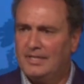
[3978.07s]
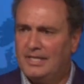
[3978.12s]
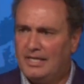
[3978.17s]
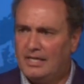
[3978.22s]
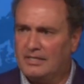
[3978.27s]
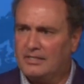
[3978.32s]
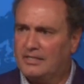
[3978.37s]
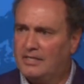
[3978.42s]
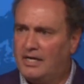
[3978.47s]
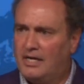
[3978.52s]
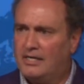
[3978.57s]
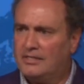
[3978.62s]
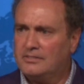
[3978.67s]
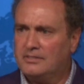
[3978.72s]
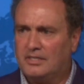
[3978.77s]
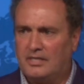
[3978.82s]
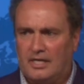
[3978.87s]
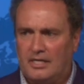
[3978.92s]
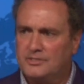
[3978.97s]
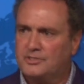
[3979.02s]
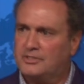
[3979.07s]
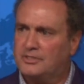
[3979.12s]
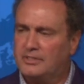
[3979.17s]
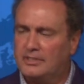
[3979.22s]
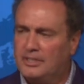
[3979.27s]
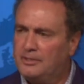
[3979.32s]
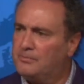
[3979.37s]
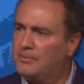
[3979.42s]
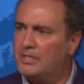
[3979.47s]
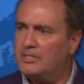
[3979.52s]
And God
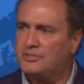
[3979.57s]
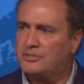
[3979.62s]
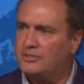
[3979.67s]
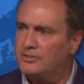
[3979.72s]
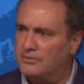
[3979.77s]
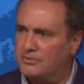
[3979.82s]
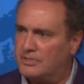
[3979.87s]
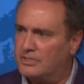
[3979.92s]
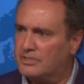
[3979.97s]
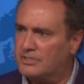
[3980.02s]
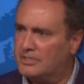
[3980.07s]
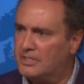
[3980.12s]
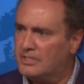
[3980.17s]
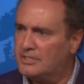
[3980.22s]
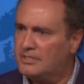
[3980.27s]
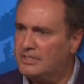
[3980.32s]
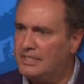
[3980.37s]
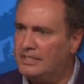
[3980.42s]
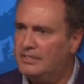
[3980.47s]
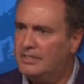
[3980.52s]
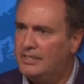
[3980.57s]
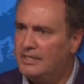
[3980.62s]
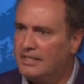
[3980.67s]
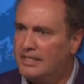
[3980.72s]
constantly rescues us, doesn't he?